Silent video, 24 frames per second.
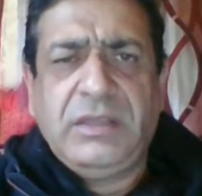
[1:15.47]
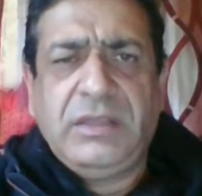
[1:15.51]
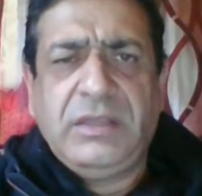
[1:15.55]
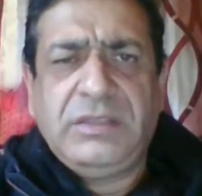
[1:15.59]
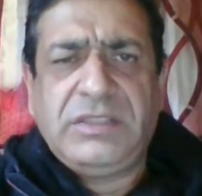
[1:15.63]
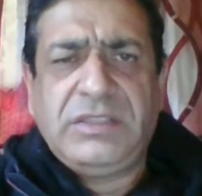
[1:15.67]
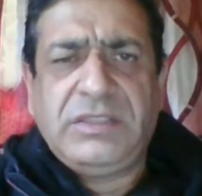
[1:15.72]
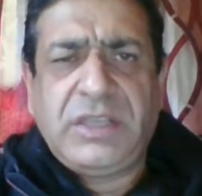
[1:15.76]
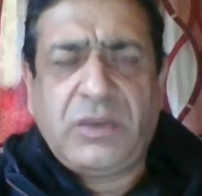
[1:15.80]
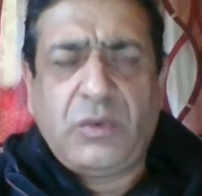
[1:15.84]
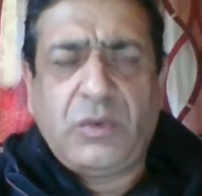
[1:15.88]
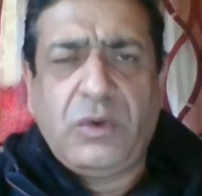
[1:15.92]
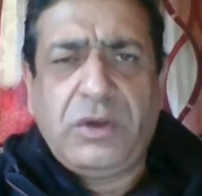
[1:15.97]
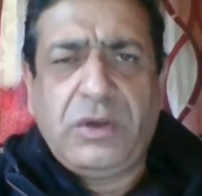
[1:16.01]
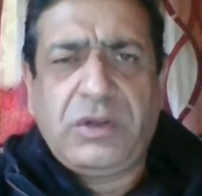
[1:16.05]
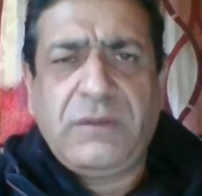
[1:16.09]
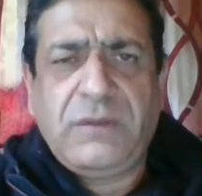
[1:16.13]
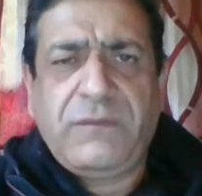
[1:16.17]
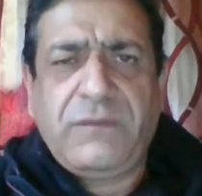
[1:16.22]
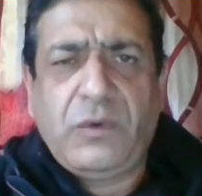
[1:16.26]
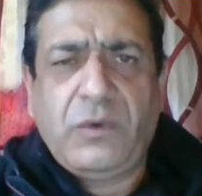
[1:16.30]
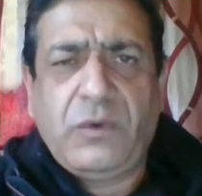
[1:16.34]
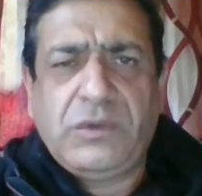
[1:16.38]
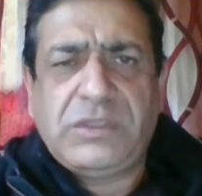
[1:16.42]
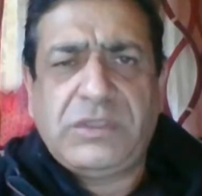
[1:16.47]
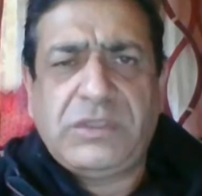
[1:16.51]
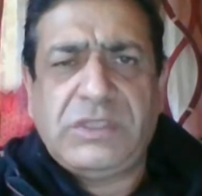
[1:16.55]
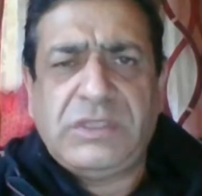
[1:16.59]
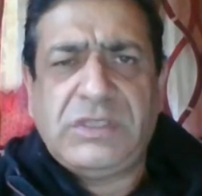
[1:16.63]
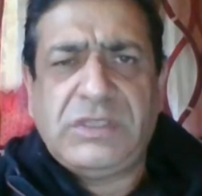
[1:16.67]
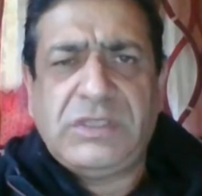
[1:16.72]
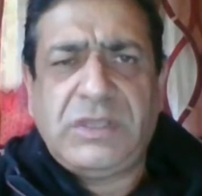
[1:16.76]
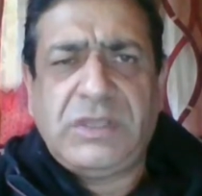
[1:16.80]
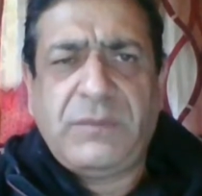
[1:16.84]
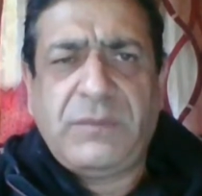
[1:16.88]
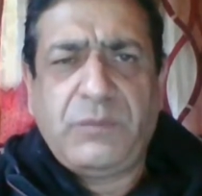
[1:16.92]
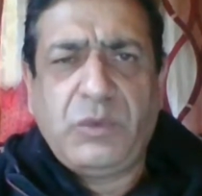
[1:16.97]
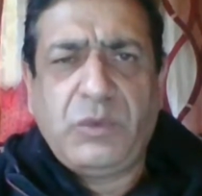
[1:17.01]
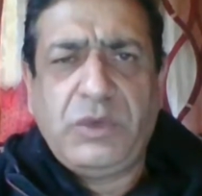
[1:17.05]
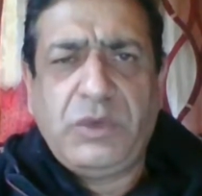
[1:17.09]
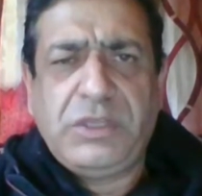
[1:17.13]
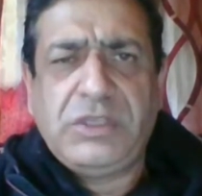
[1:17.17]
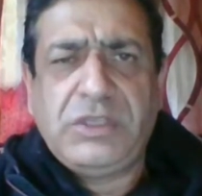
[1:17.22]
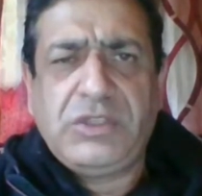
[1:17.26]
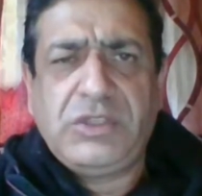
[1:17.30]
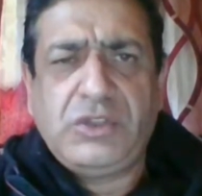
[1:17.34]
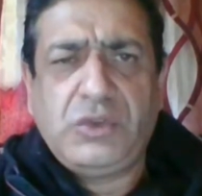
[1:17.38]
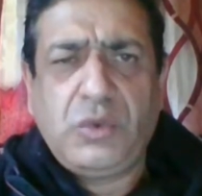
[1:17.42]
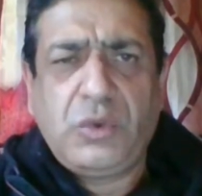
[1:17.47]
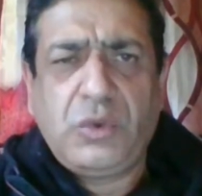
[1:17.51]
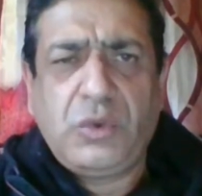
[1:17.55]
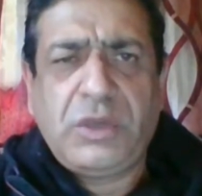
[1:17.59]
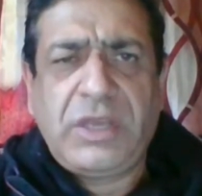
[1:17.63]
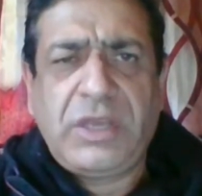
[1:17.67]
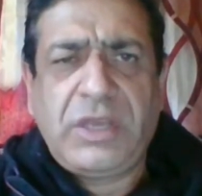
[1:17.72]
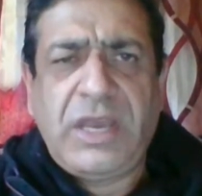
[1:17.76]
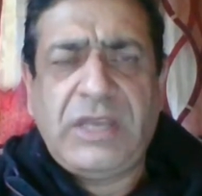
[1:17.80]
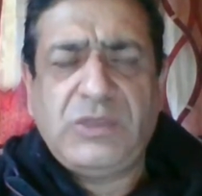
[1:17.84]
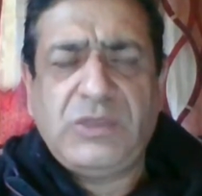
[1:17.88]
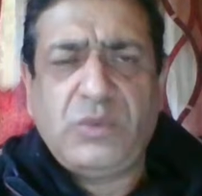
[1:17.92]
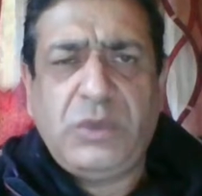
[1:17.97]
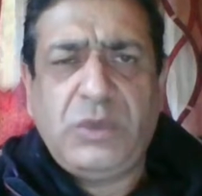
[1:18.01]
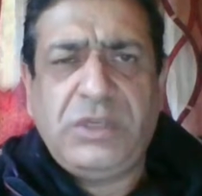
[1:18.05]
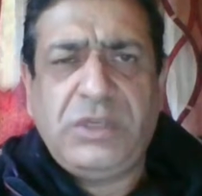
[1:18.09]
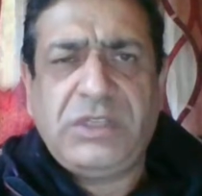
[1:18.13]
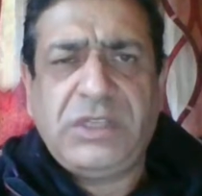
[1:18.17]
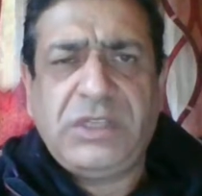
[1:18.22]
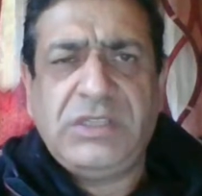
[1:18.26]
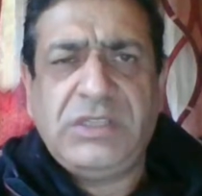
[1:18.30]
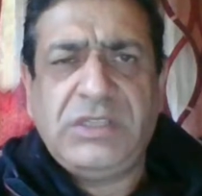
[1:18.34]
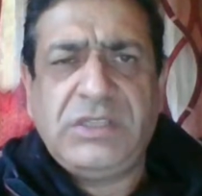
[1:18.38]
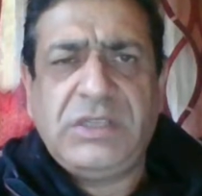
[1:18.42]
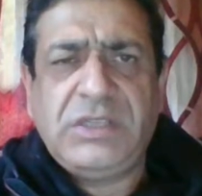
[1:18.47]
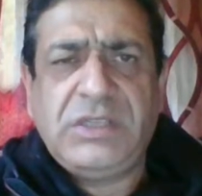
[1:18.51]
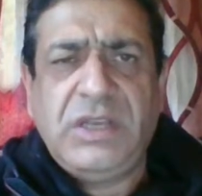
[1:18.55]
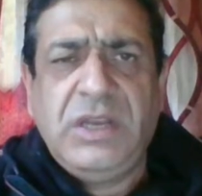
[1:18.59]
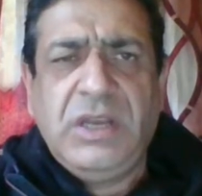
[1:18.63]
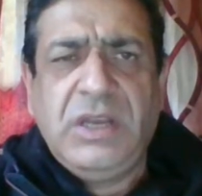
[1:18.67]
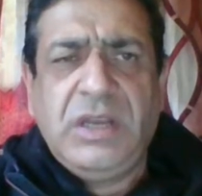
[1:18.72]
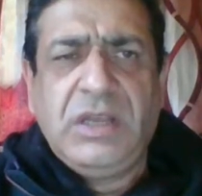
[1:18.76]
security forces, the police took casualties.